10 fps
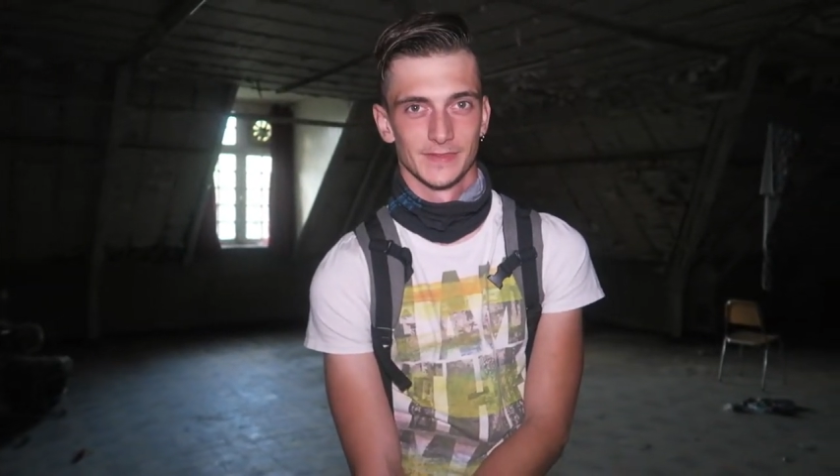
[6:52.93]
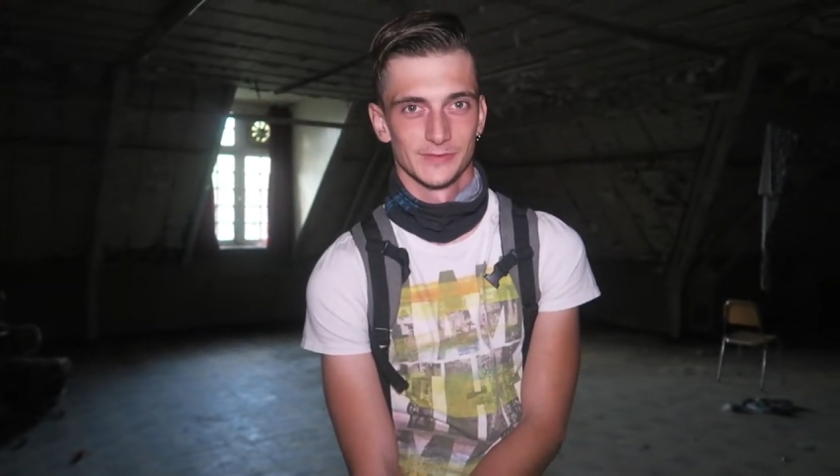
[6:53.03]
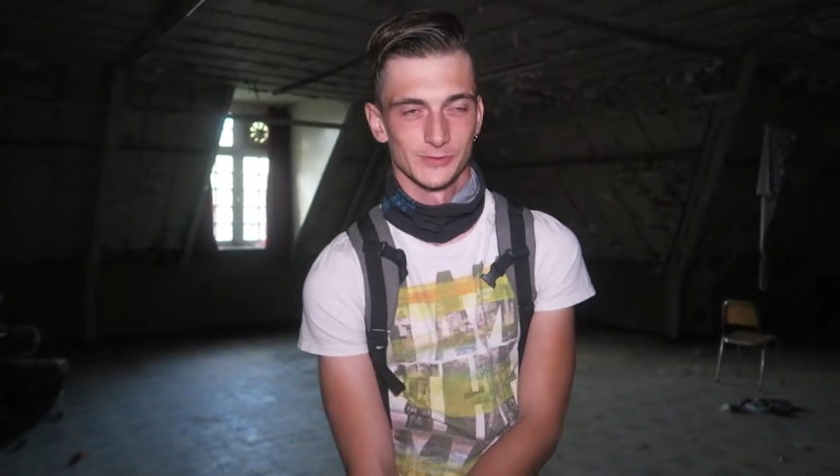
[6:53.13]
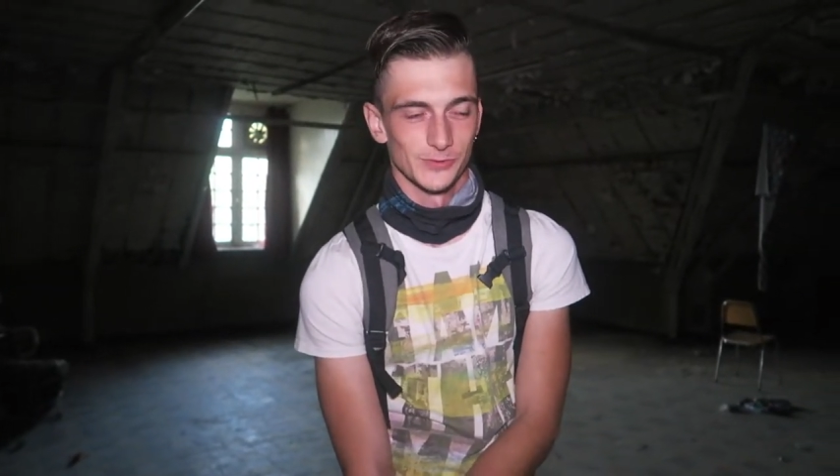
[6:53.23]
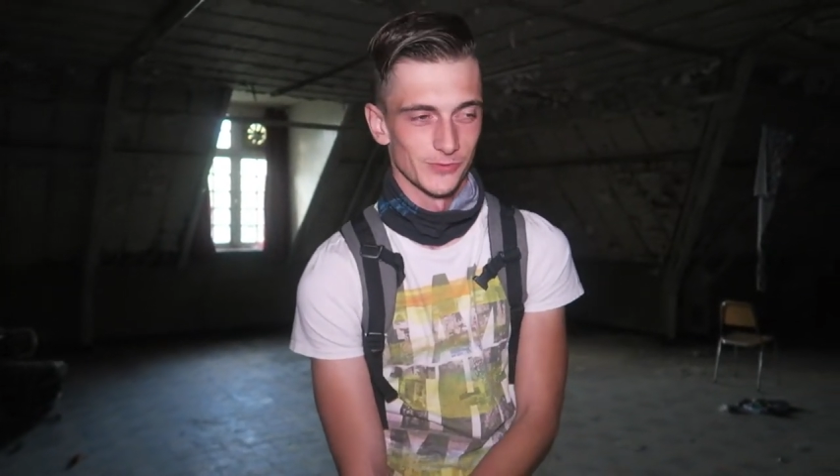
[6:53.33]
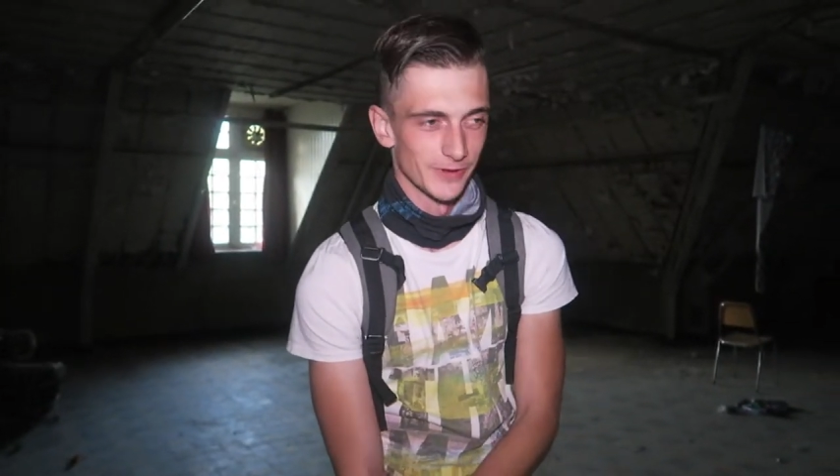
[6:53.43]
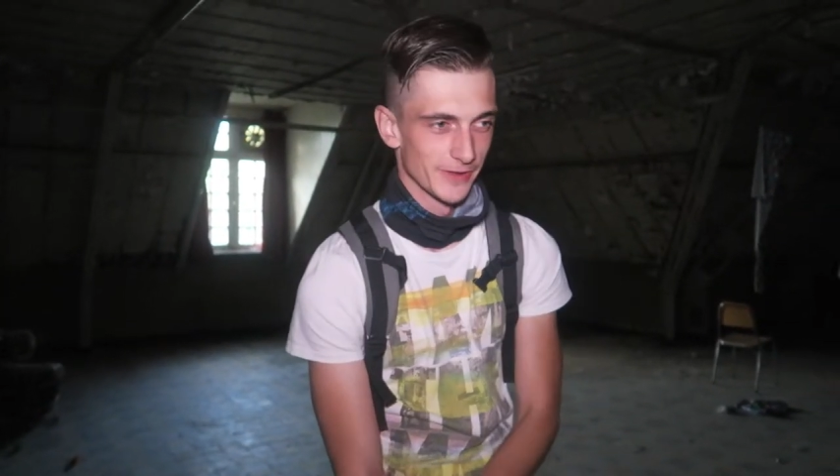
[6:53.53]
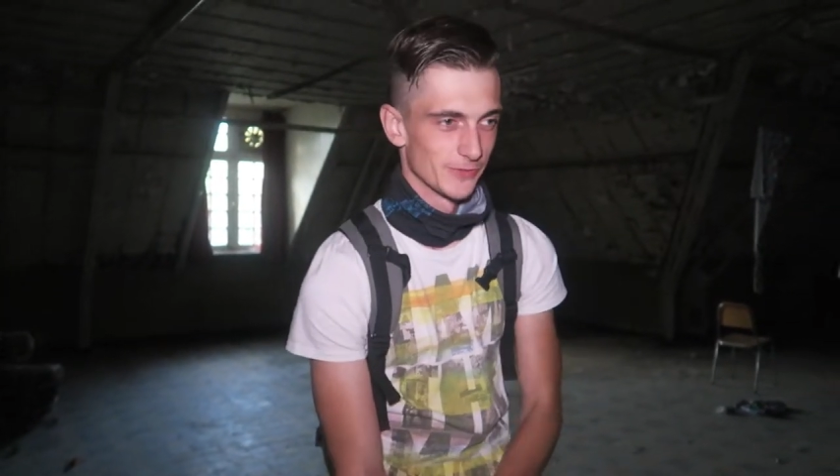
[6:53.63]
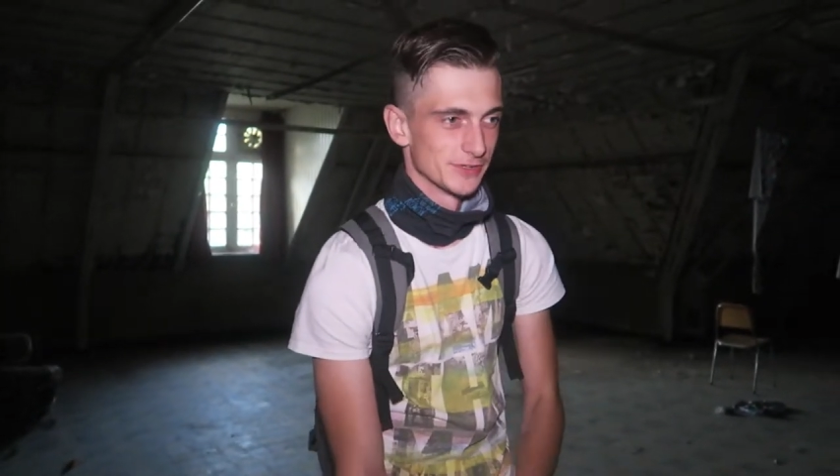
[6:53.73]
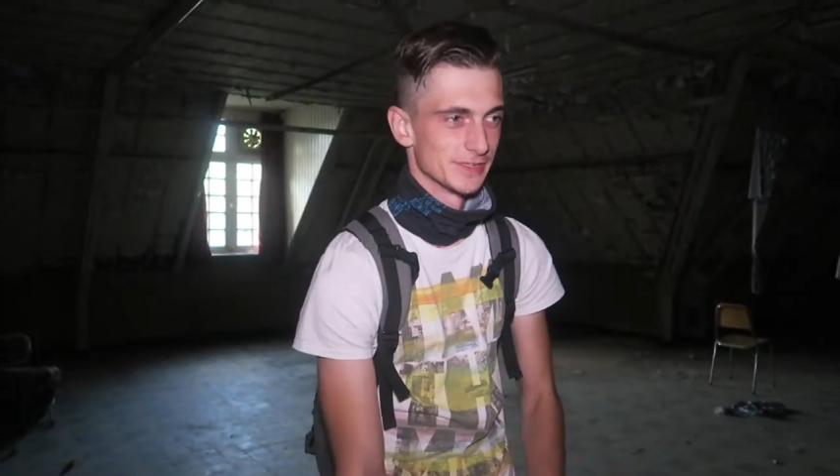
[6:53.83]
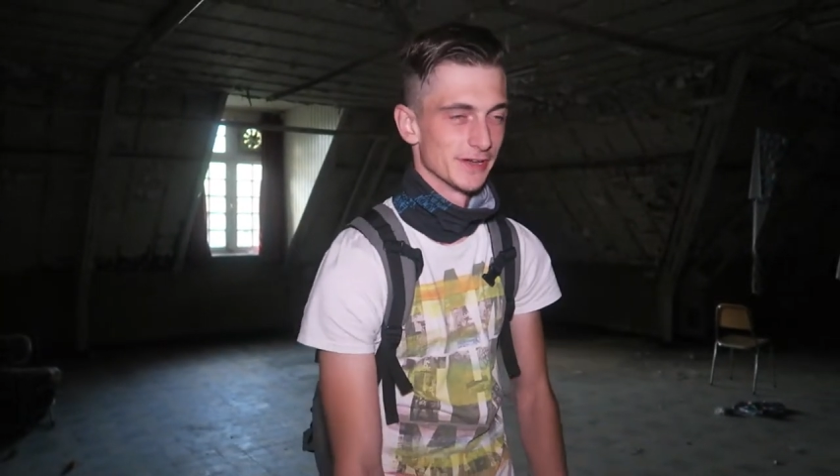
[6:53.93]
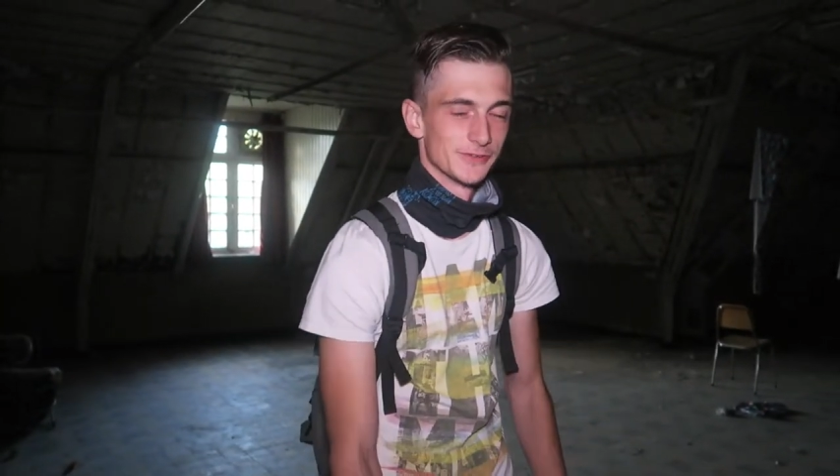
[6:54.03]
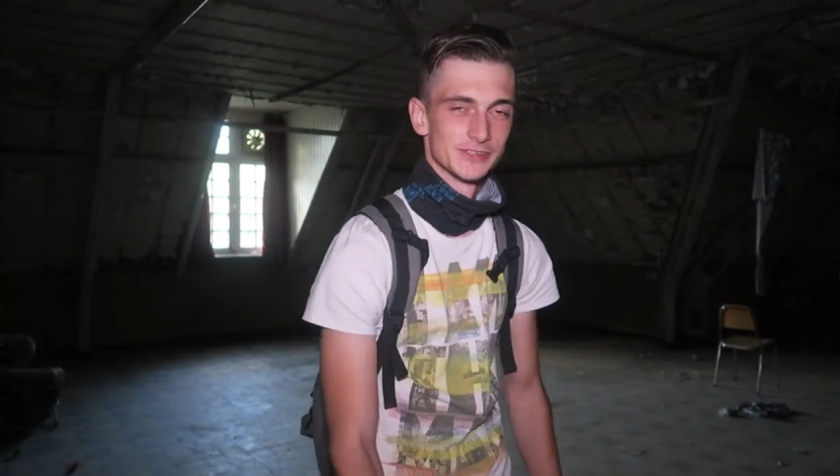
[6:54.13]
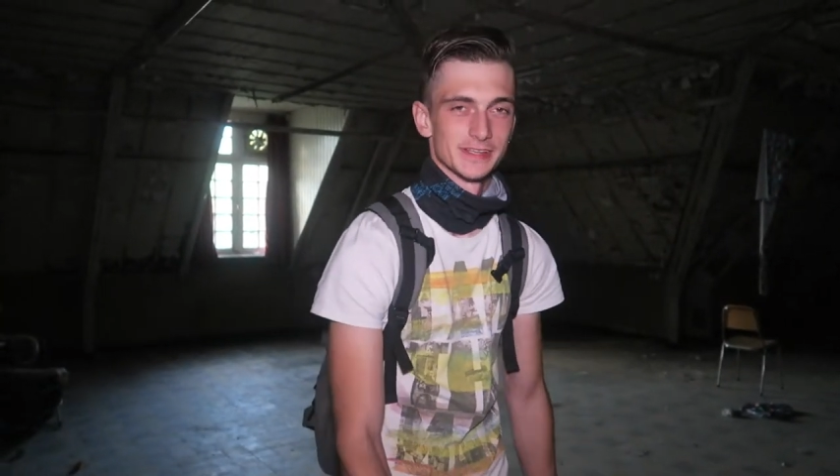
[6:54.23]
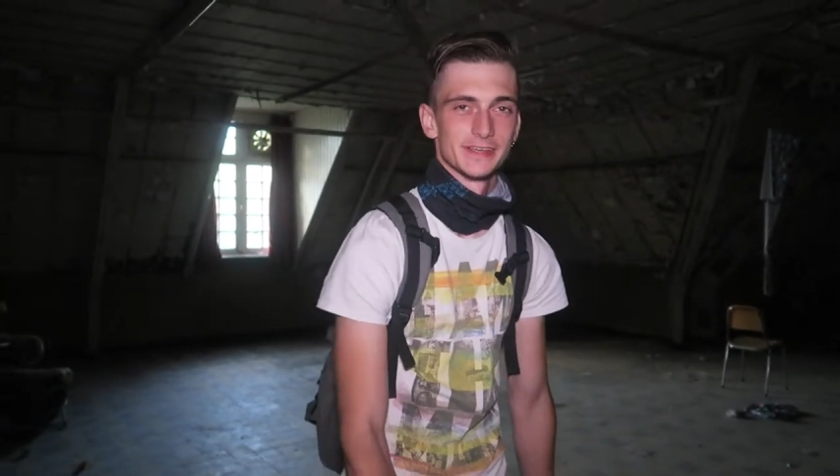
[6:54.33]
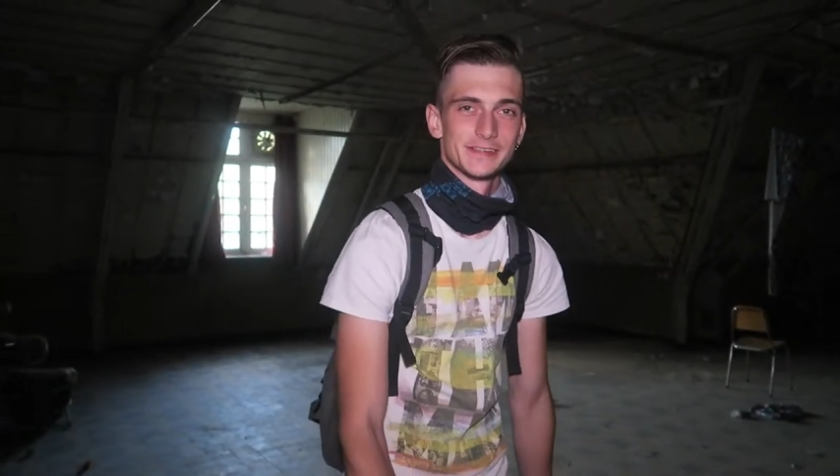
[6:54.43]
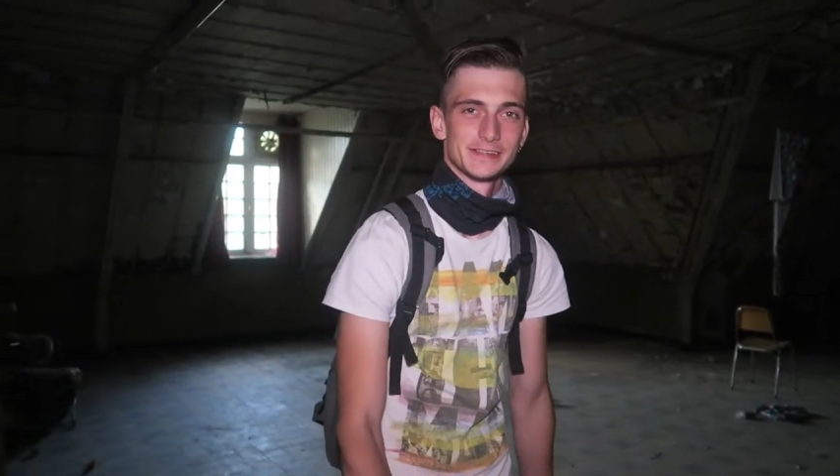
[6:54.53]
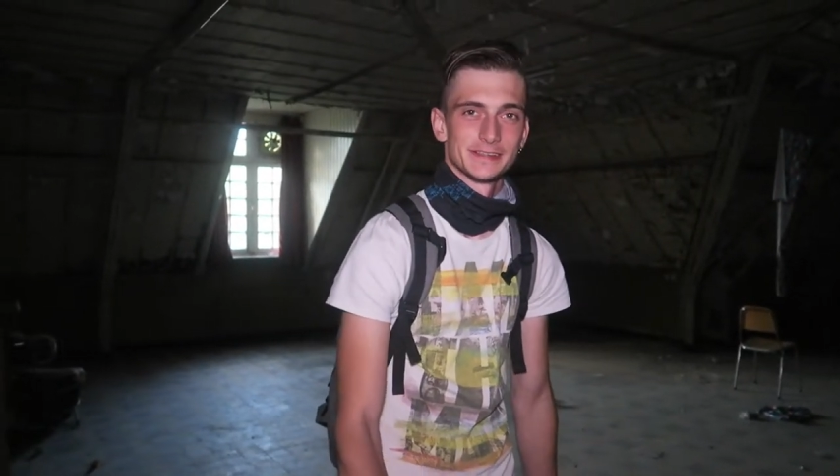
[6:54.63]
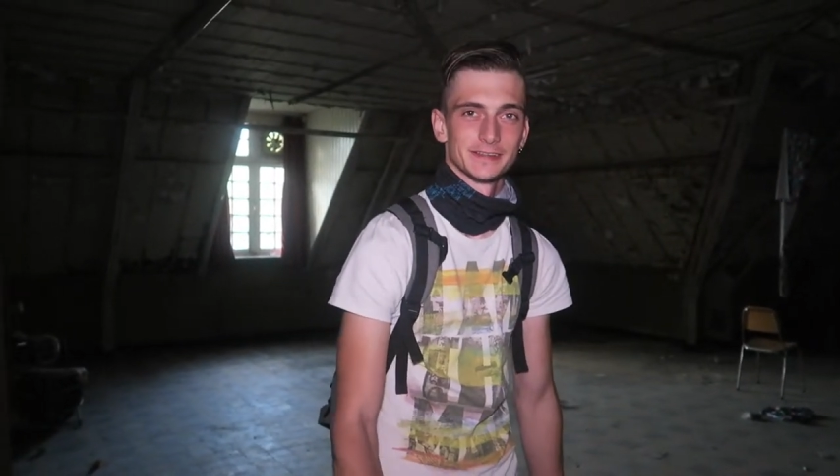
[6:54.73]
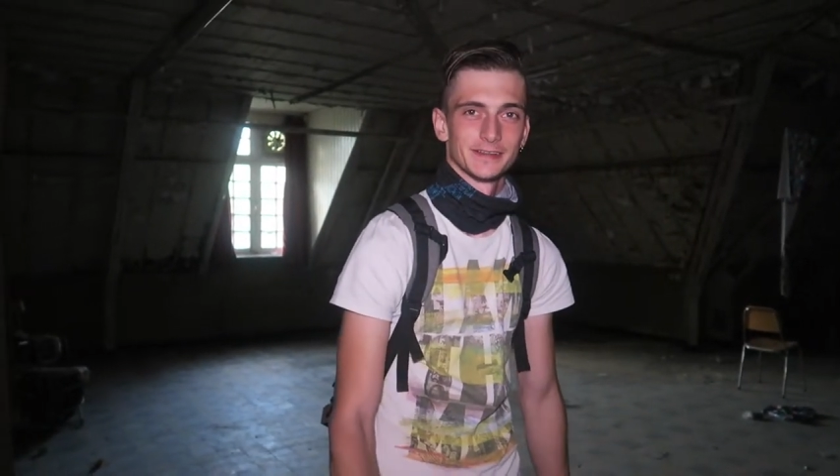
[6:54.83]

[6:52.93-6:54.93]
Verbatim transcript: So I was downstairs.